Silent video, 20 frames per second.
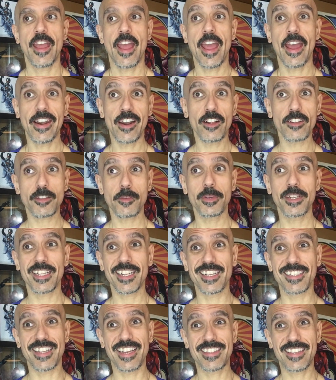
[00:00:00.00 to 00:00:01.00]
and
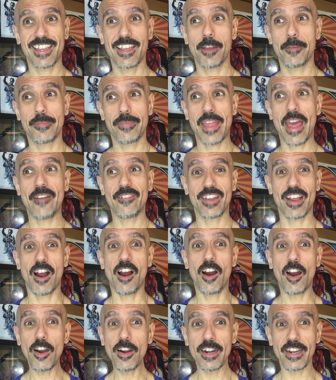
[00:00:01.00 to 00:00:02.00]
ultimately it led to him having a
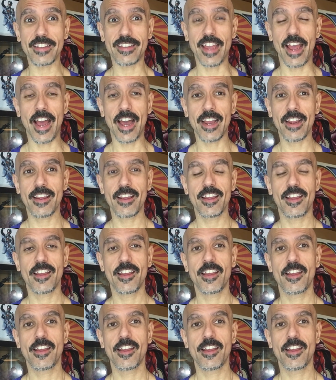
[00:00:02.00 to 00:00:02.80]
heart attack,